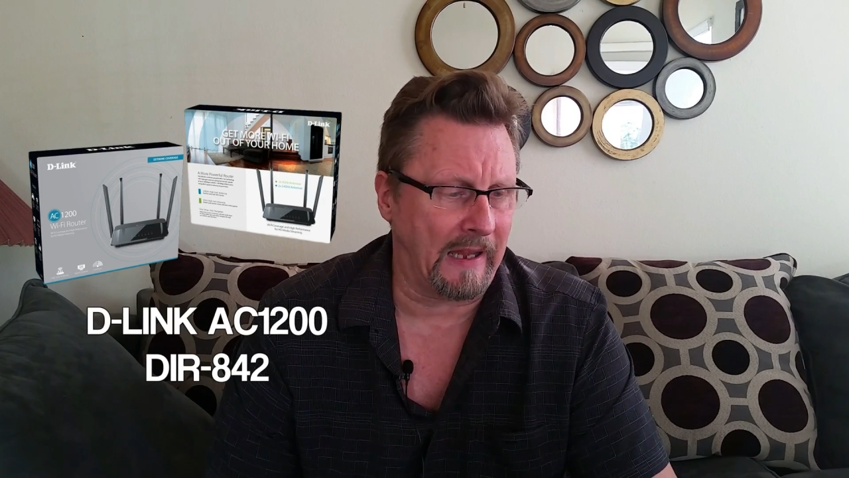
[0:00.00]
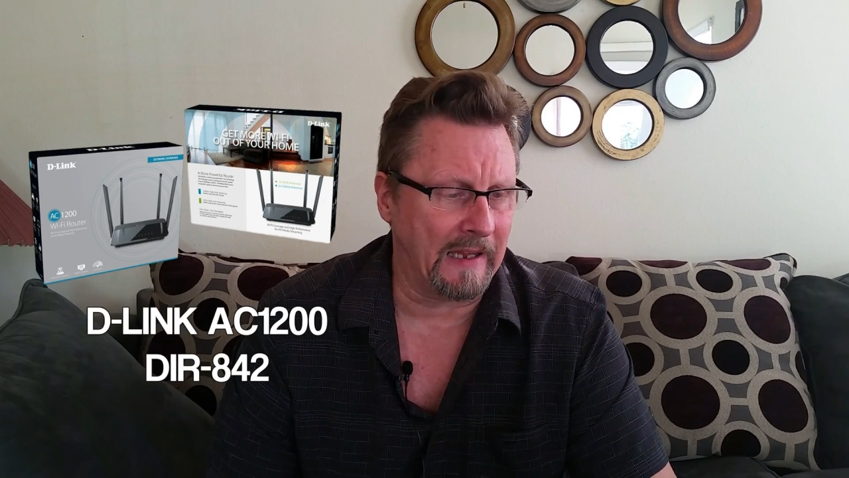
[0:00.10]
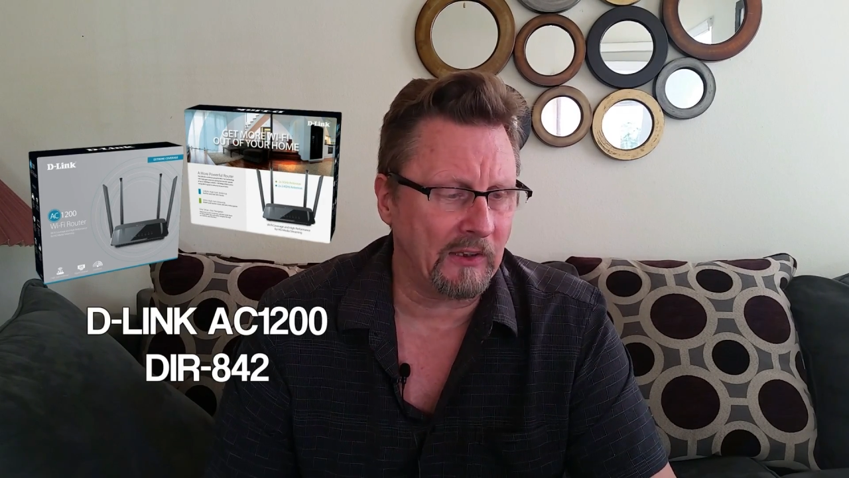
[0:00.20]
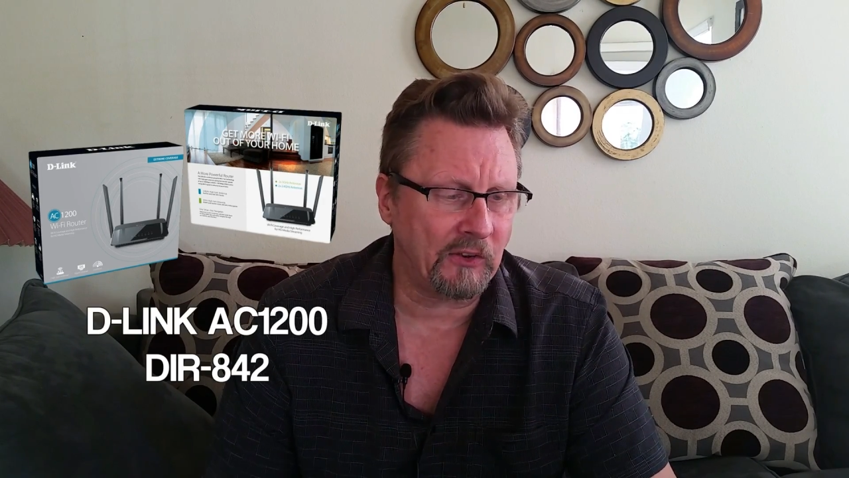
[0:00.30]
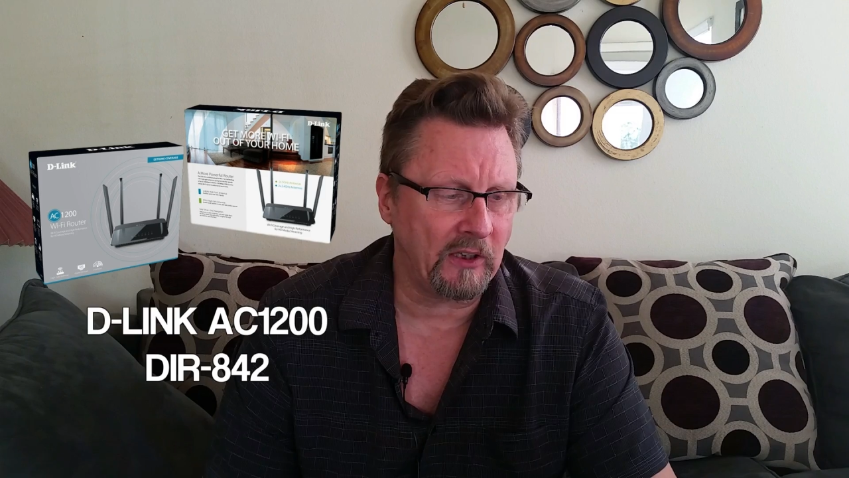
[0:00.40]

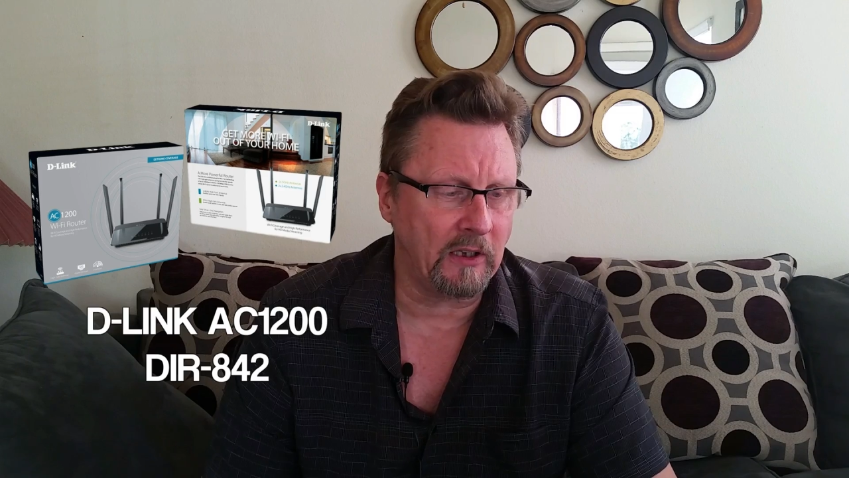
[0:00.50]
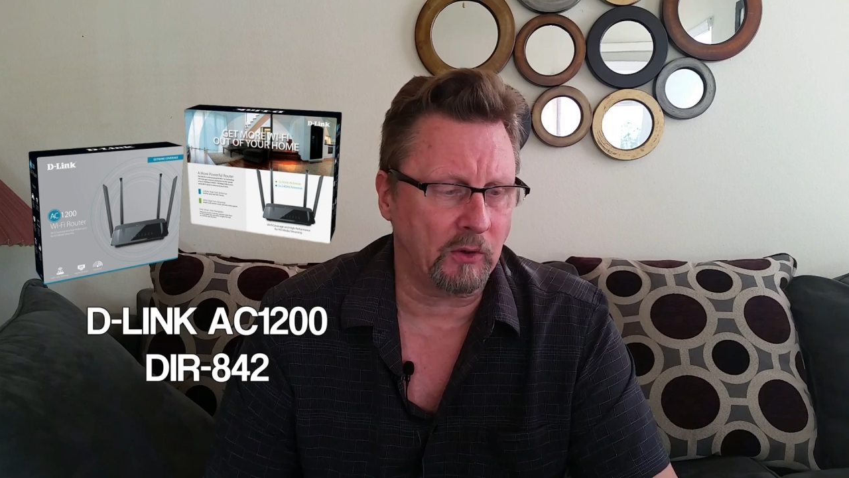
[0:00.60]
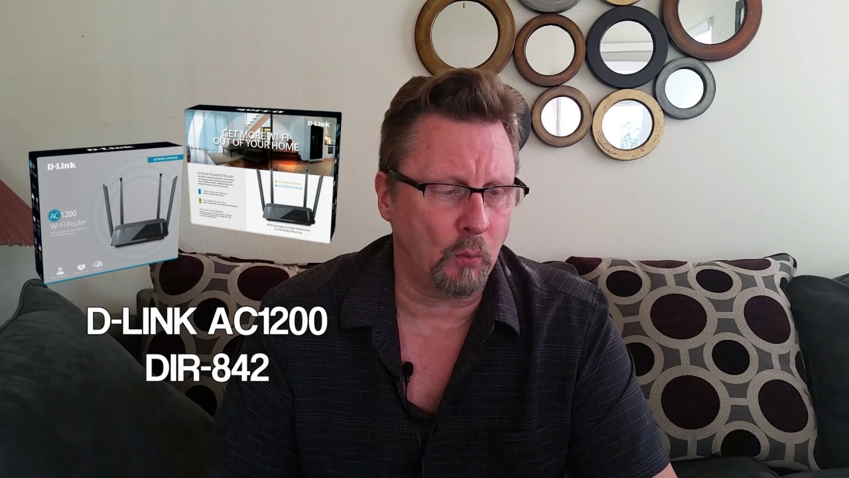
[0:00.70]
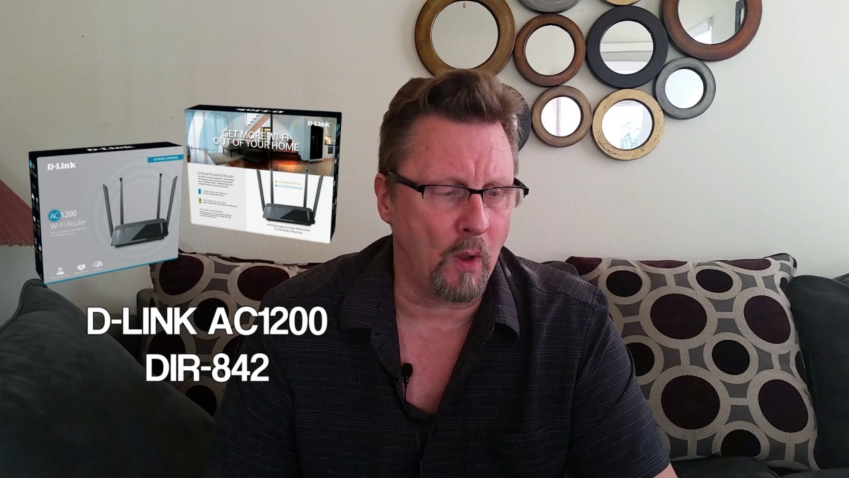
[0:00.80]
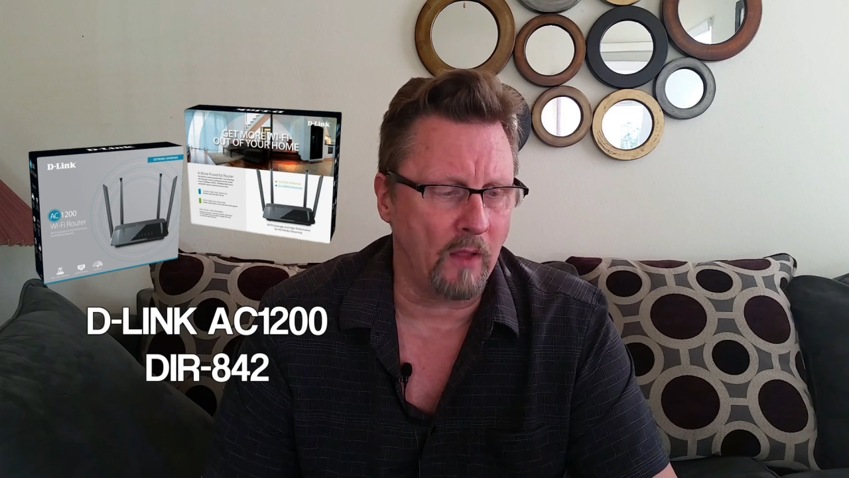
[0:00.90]

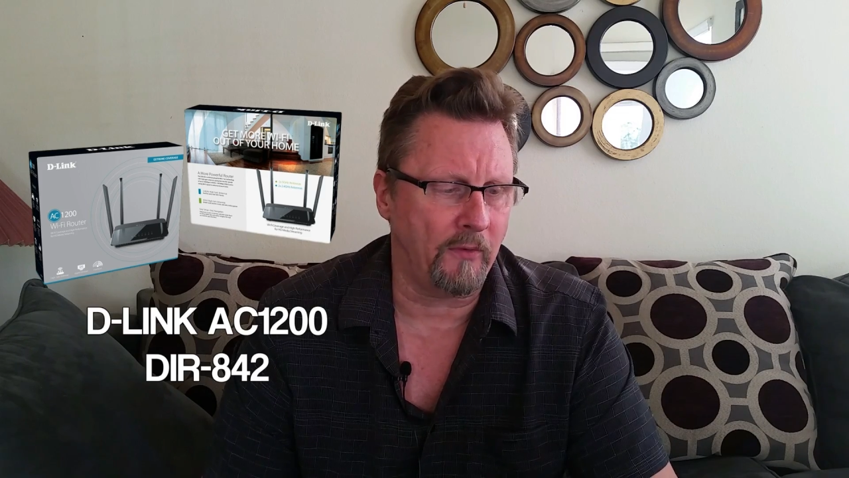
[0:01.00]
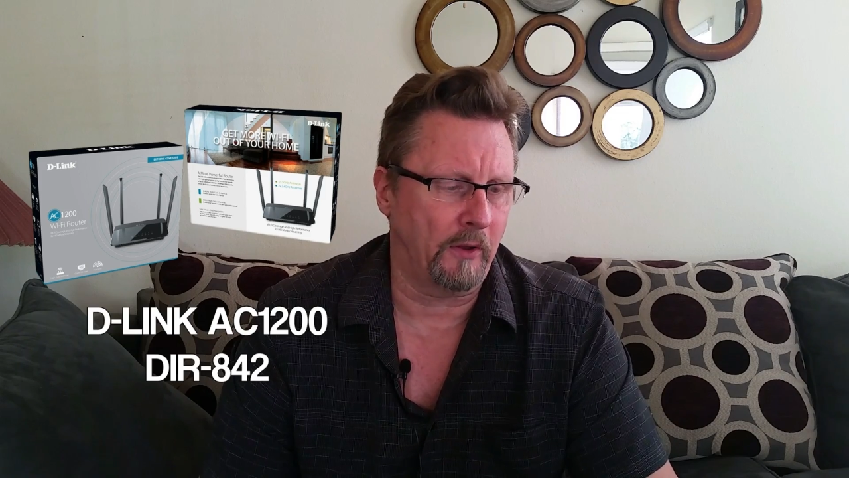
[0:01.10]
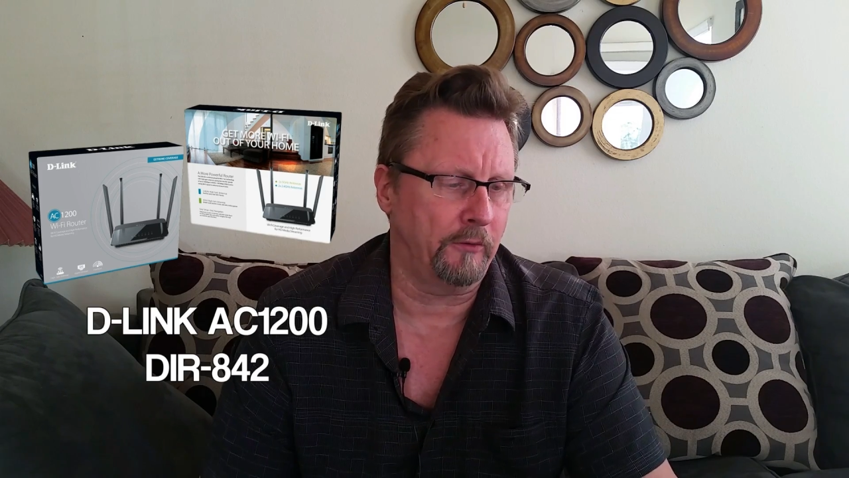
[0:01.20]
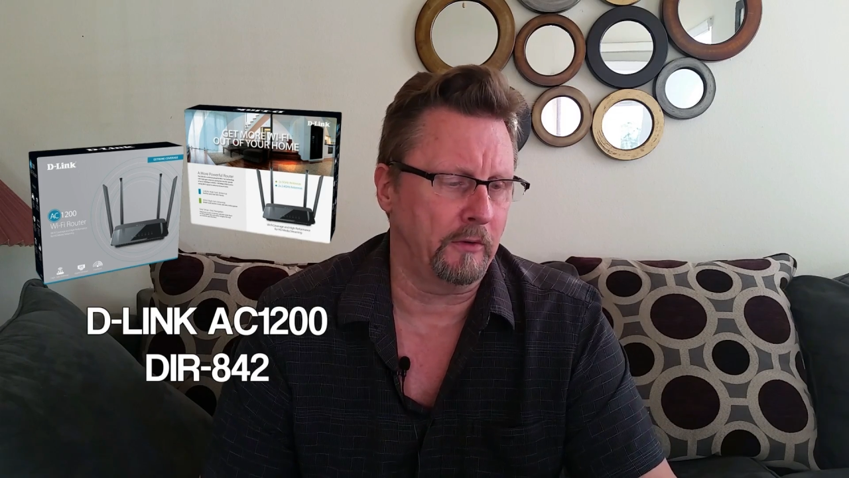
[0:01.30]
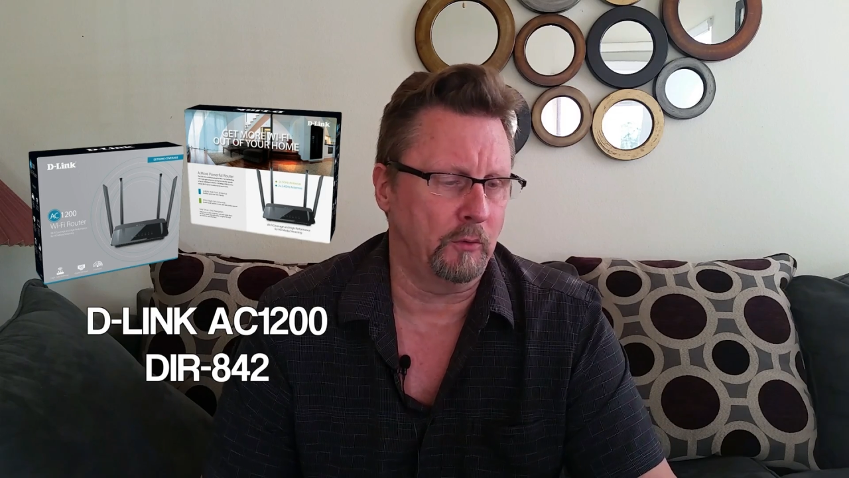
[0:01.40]

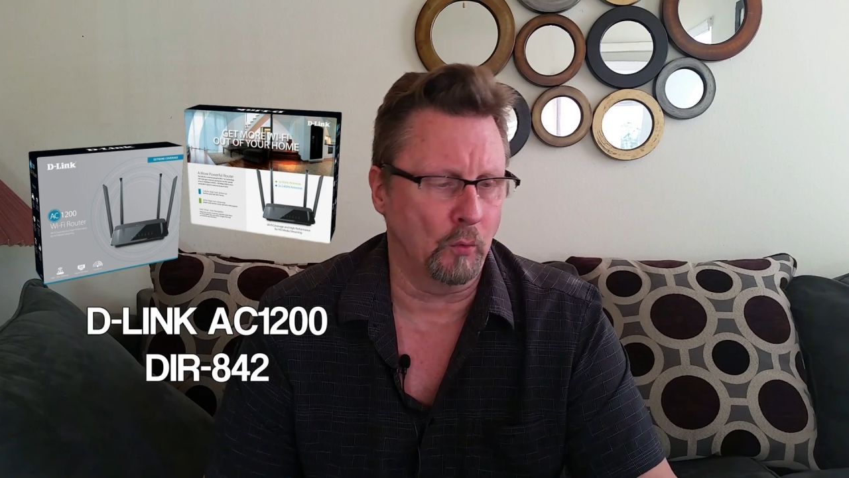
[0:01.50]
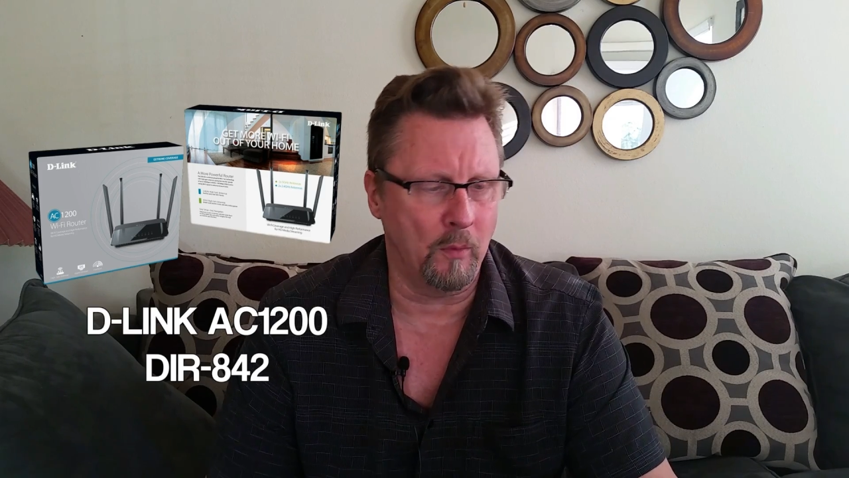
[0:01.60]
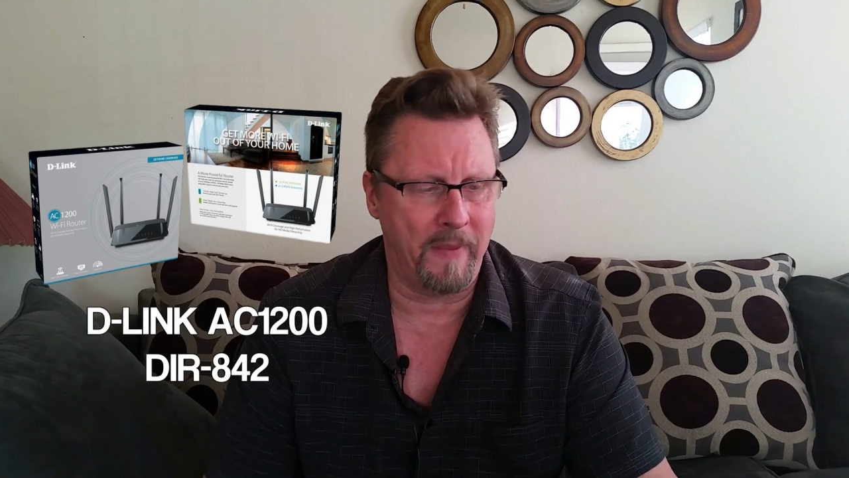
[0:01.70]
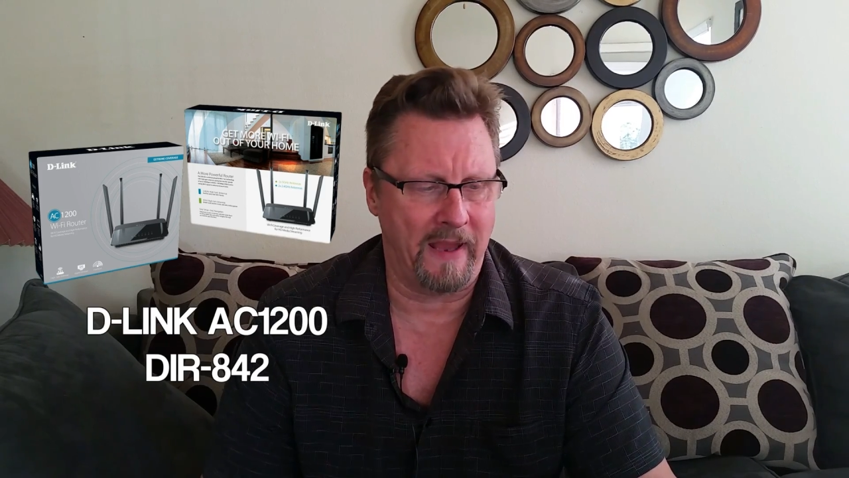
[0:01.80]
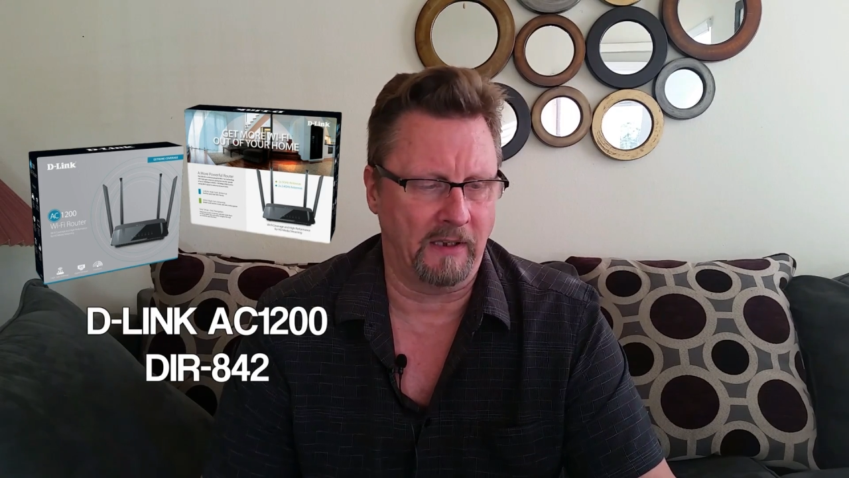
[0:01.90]
AC1200 dual
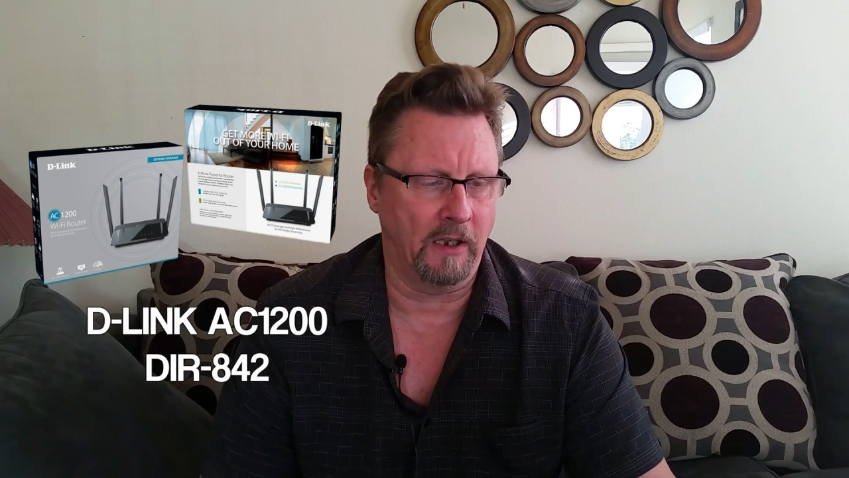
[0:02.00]
band